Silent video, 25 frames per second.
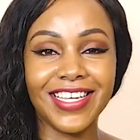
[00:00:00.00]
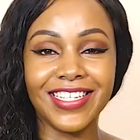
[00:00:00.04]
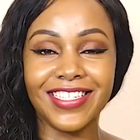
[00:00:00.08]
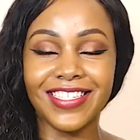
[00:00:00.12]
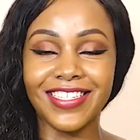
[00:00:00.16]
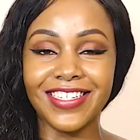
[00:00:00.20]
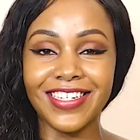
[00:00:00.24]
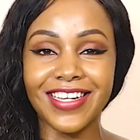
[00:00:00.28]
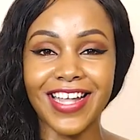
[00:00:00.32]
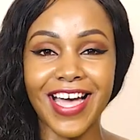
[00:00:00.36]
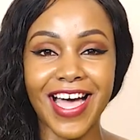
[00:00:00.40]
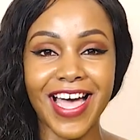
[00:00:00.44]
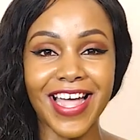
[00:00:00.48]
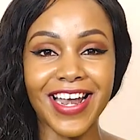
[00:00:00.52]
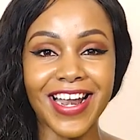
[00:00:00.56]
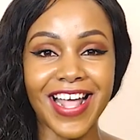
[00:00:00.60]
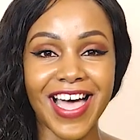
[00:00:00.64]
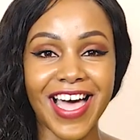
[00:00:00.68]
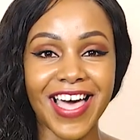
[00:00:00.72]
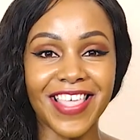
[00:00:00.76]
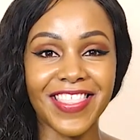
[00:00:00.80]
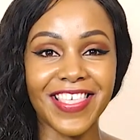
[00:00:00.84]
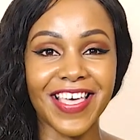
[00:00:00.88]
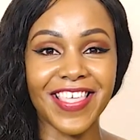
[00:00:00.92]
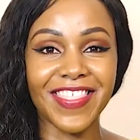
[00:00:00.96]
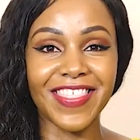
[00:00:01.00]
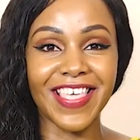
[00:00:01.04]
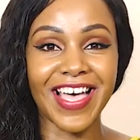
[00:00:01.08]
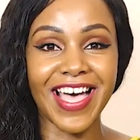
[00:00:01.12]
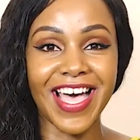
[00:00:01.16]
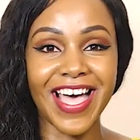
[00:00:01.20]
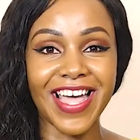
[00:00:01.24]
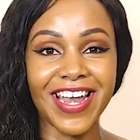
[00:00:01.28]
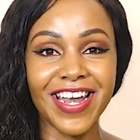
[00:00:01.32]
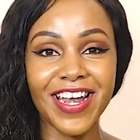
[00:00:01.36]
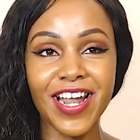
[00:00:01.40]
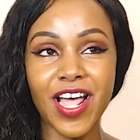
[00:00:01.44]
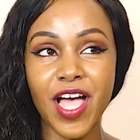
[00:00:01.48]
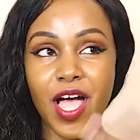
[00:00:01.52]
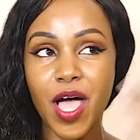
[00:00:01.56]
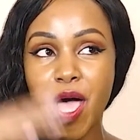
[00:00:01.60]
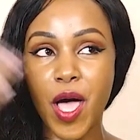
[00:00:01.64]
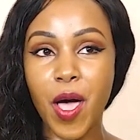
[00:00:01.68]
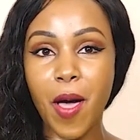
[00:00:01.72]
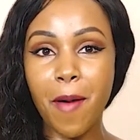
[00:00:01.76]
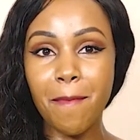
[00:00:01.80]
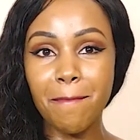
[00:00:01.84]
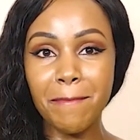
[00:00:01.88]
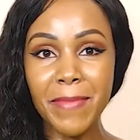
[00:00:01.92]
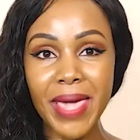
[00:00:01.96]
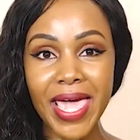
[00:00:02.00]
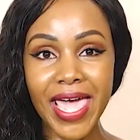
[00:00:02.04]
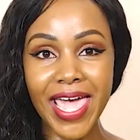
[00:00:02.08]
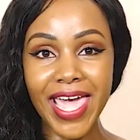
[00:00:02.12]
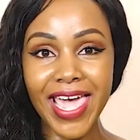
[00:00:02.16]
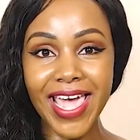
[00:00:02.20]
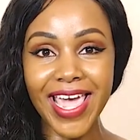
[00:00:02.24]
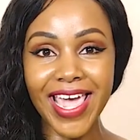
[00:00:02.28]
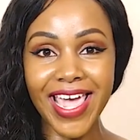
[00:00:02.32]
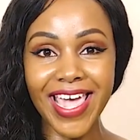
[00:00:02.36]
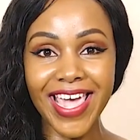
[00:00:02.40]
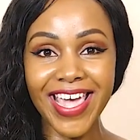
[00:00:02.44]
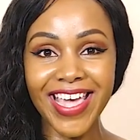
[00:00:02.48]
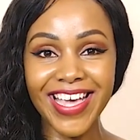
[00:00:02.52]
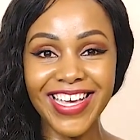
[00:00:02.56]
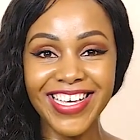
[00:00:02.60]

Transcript: is none other than me.